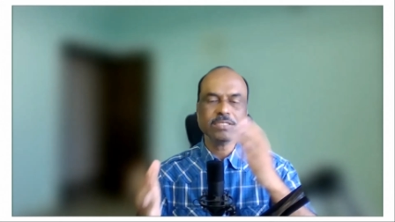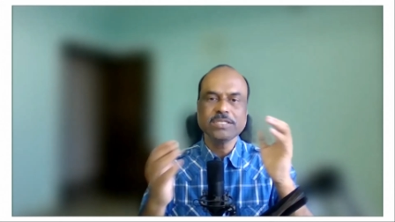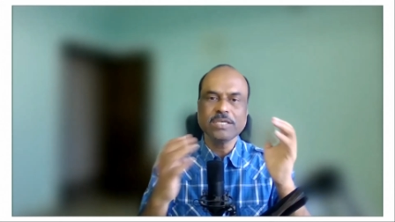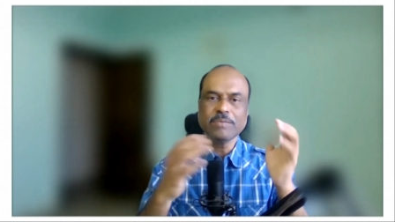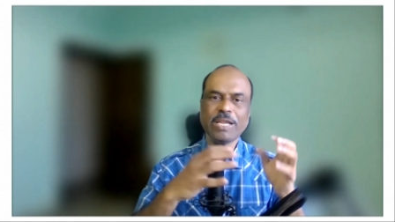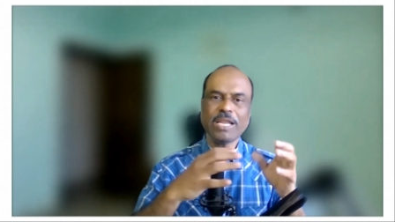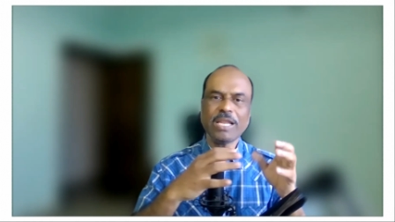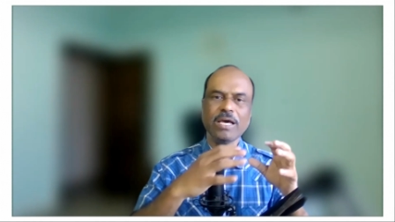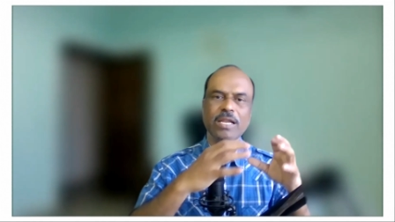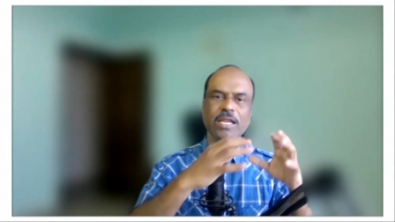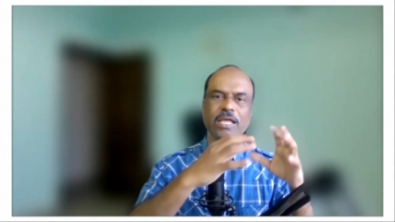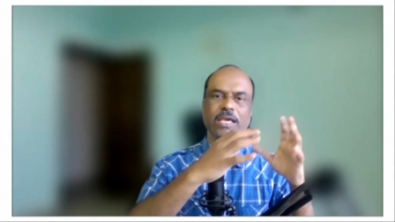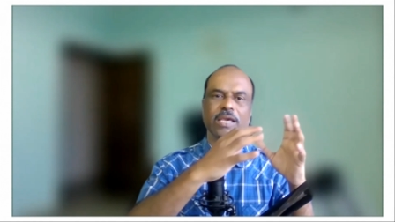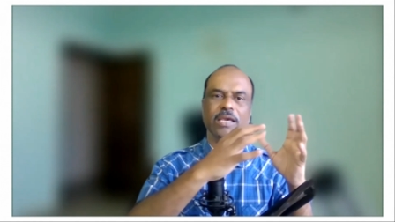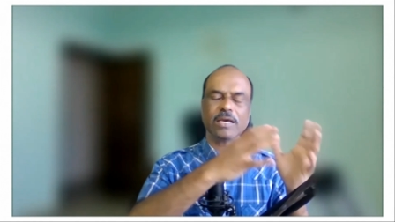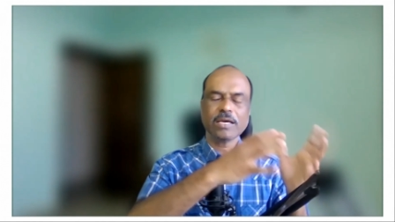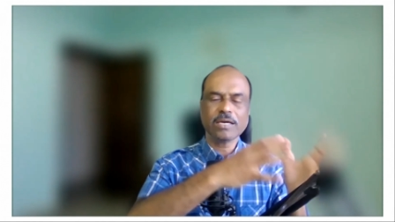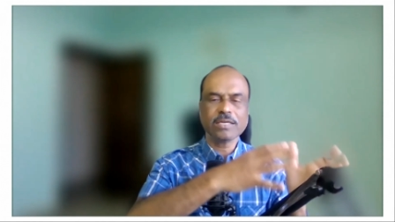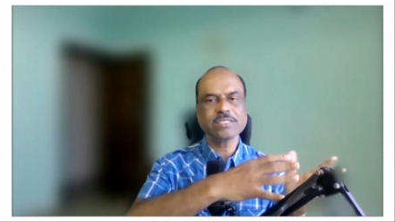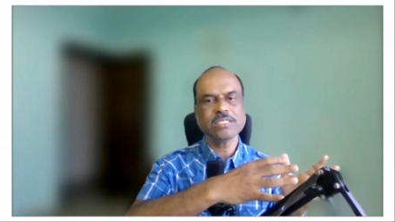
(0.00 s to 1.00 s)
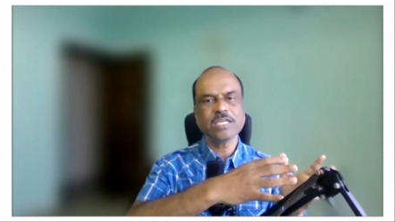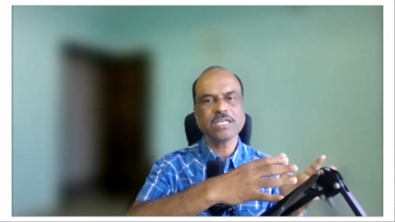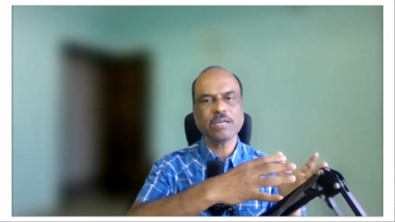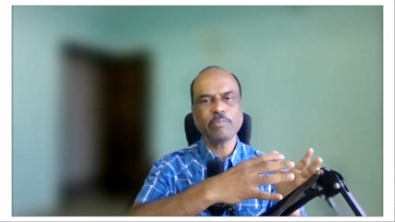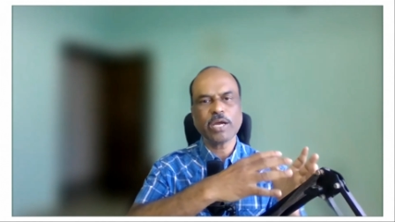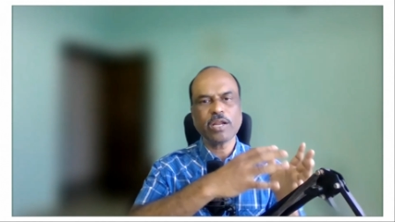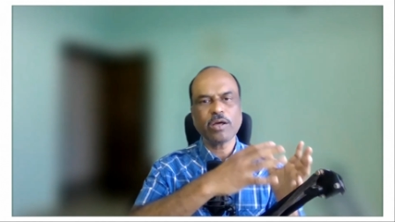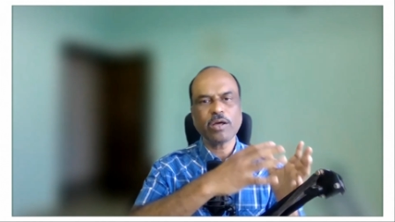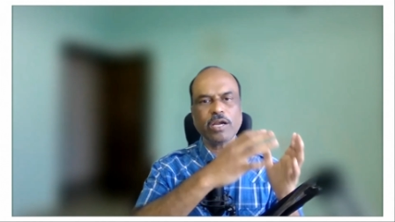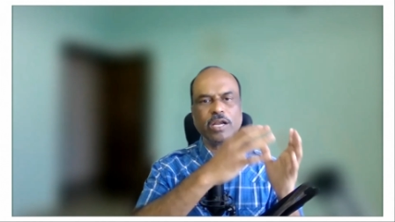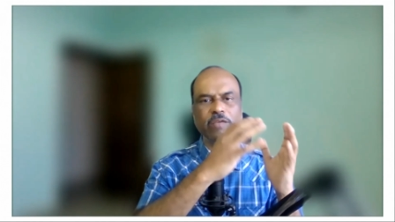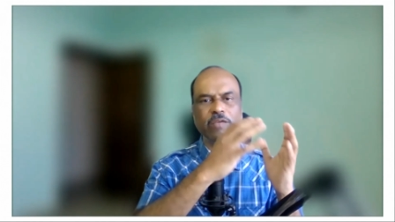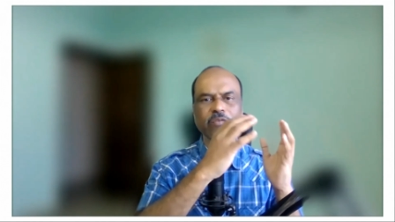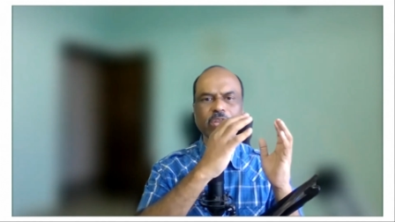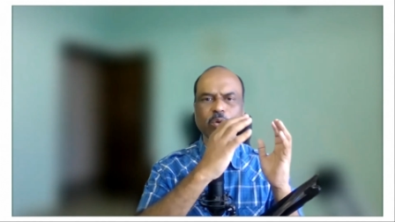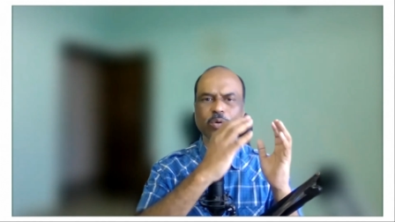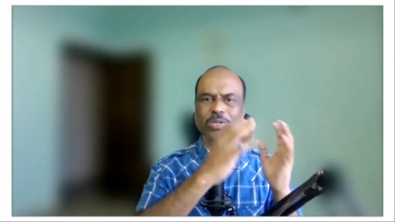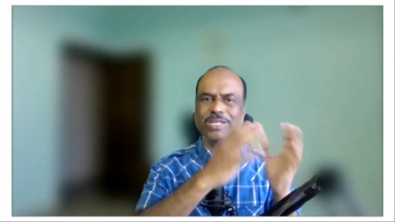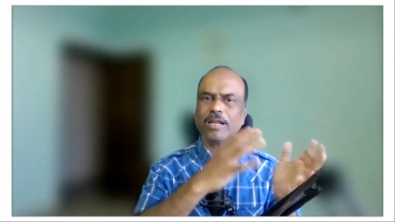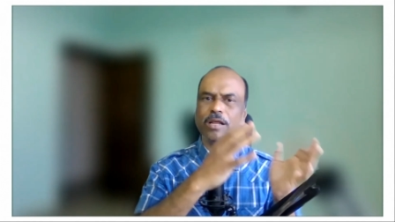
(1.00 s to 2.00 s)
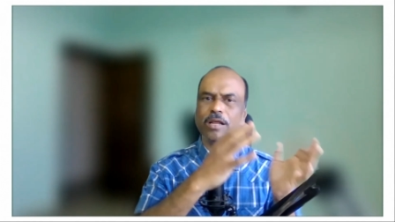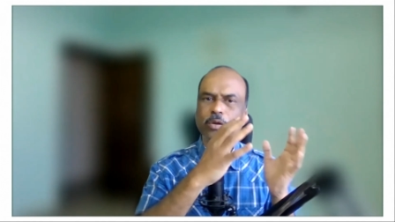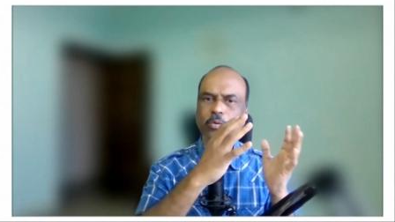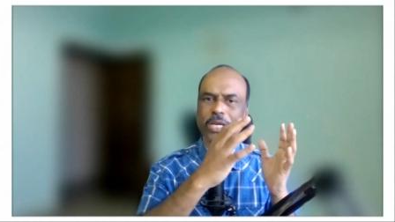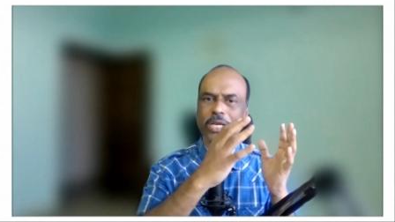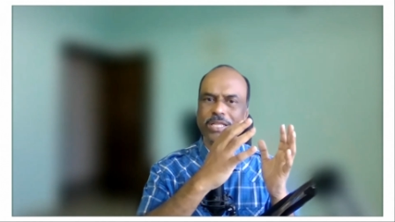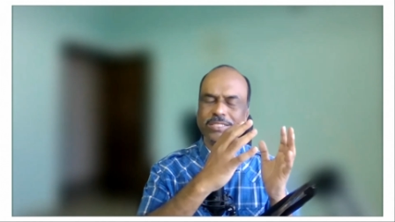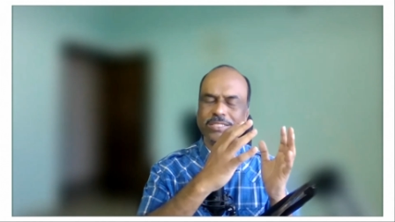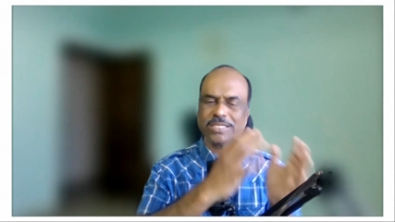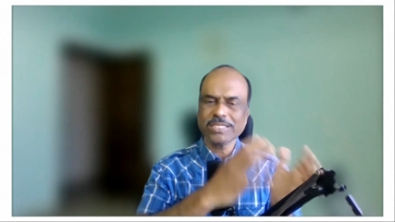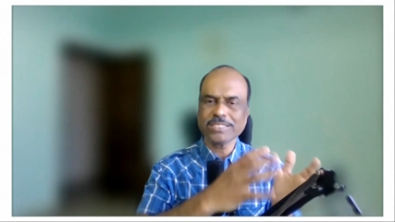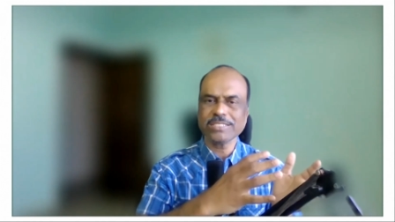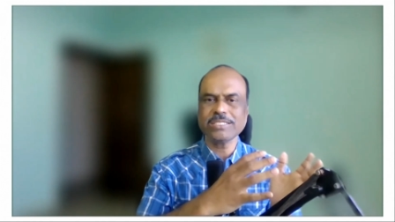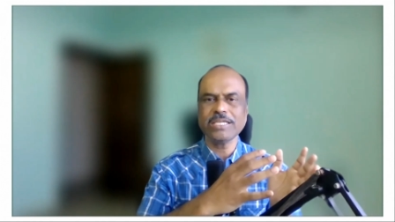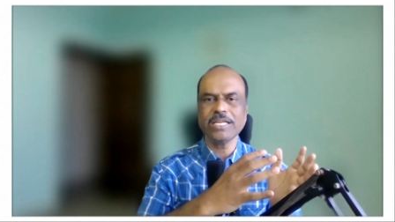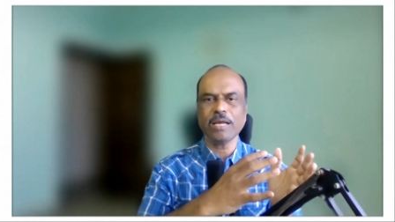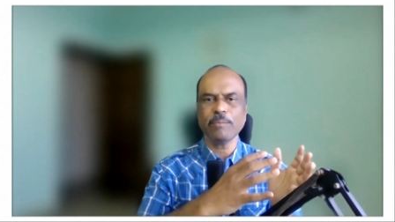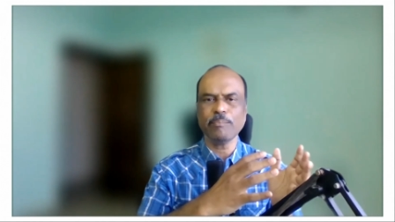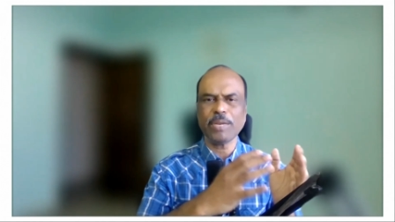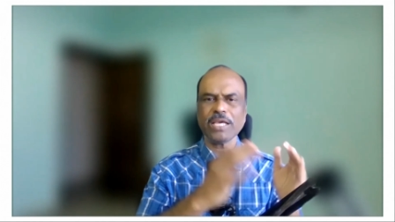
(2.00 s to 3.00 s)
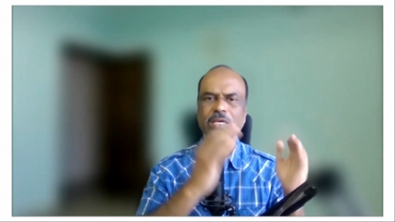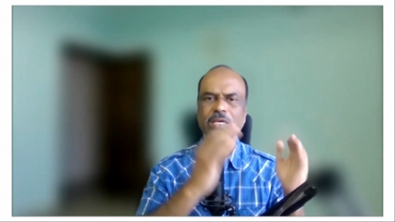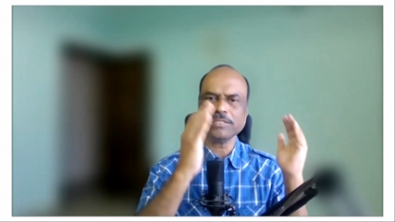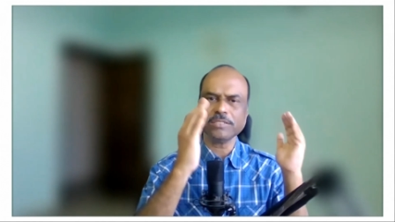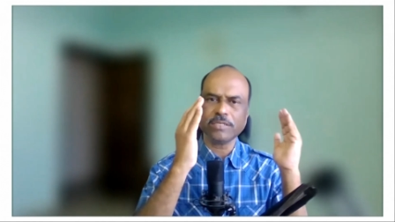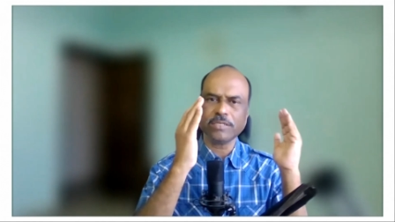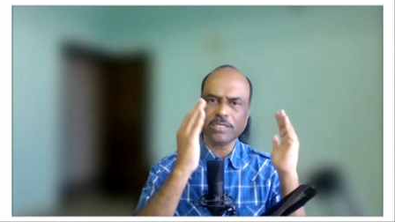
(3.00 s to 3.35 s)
Similarly, Christian minority, we know there are only 16 applicants.